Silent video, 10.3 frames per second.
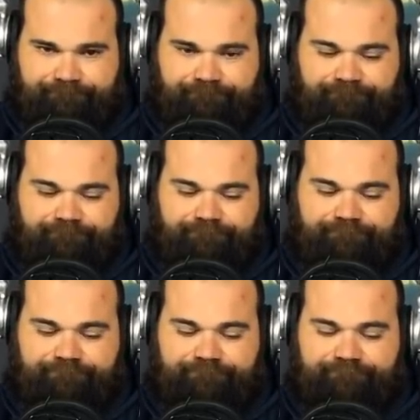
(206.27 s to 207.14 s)

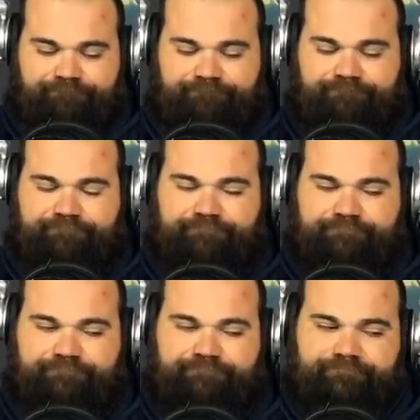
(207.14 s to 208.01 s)

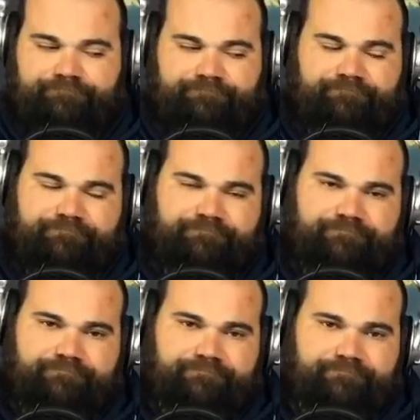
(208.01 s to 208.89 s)

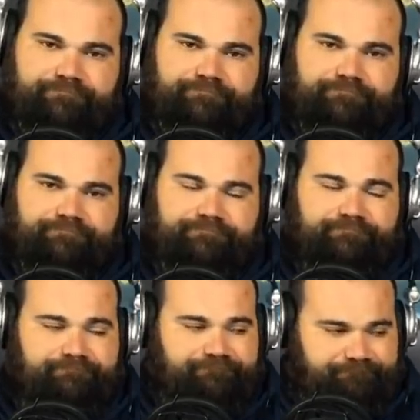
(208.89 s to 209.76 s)

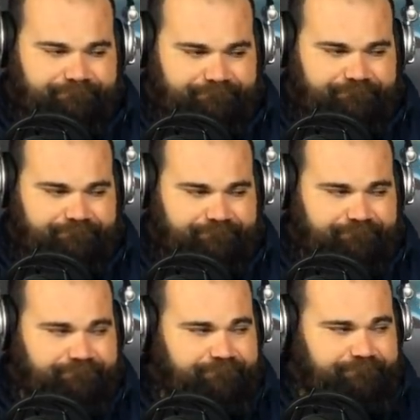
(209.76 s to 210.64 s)

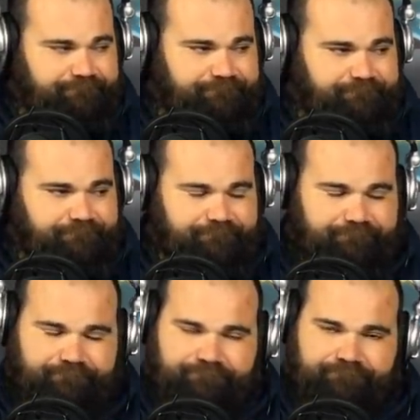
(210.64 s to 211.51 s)

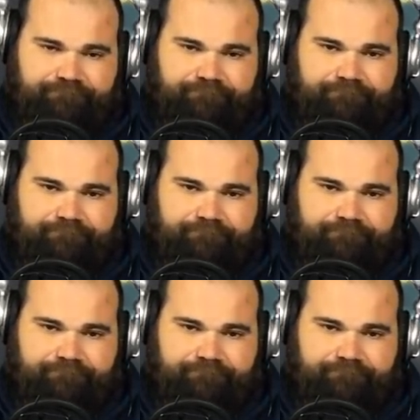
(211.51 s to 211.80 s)
(silent)